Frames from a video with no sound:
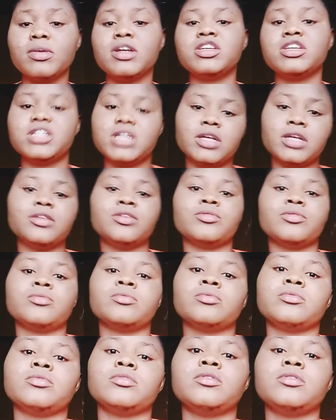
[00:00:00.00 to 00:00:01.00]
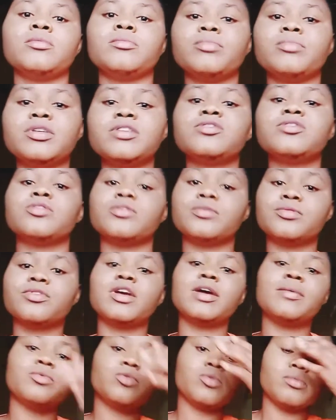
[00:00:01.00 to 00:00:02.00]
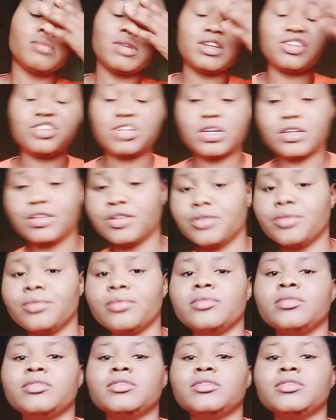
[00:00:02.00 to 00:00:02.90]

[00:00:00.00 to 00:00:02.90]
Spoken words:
channel. Please subscribe to my channel.